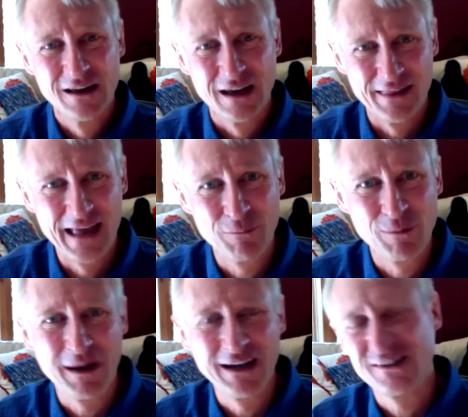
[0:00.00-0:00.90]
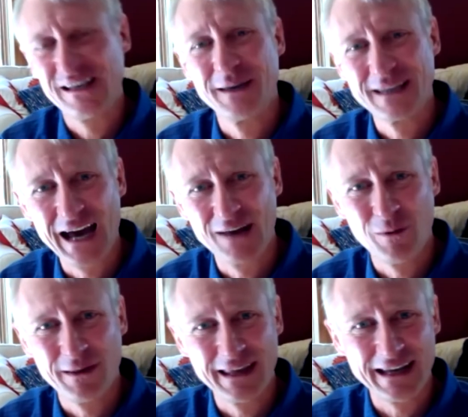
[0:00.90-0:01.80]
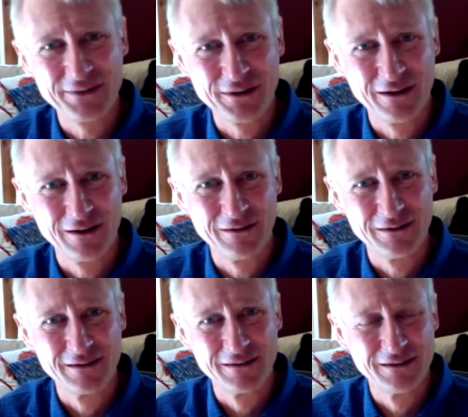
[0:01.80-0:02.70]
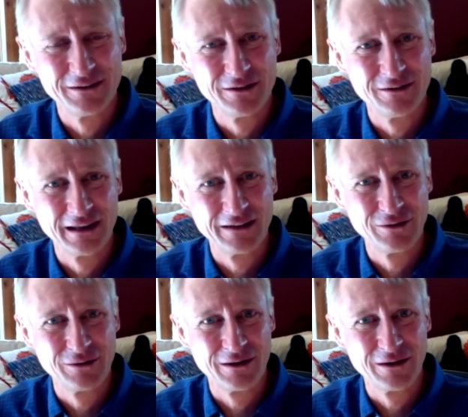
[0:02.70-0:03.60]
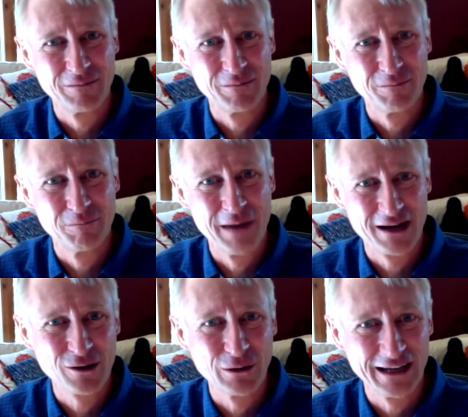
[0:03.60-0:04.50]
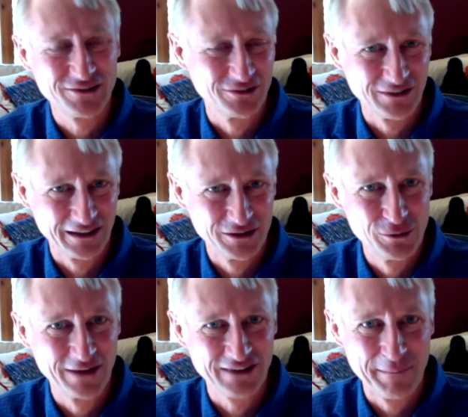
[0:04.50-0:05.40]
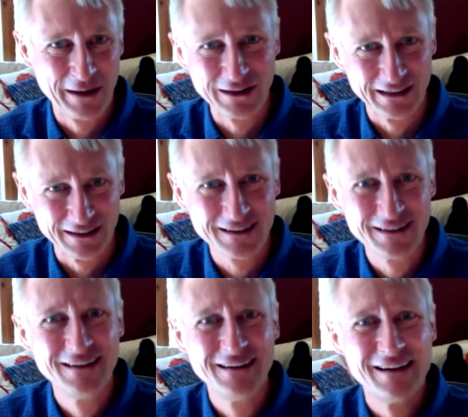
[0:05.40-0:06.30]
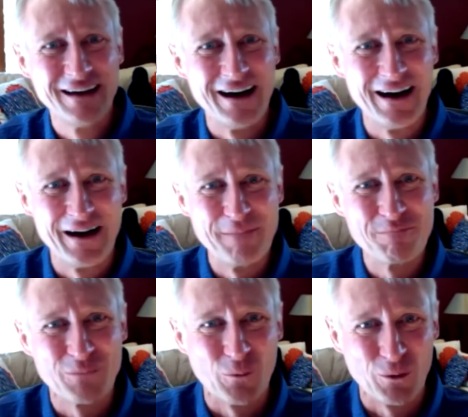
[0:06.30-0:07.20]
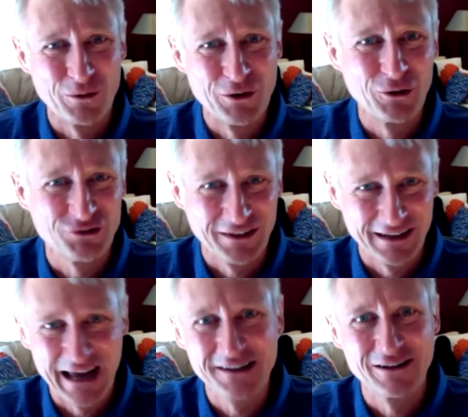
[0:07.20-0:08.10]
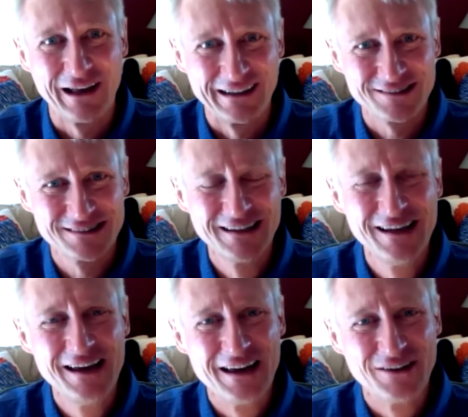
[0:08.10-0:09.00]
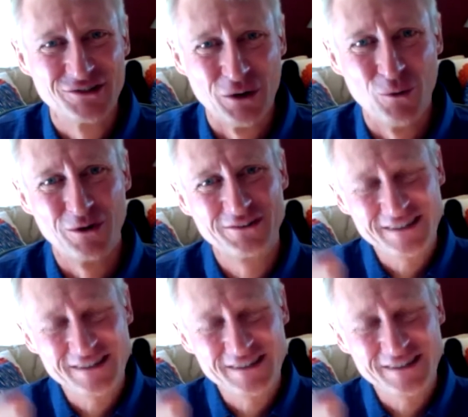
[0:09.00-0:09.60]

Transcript: And then we might see them again when they get their they do their medical licensing, USMLE, um, or nursing, NCLEX. So we're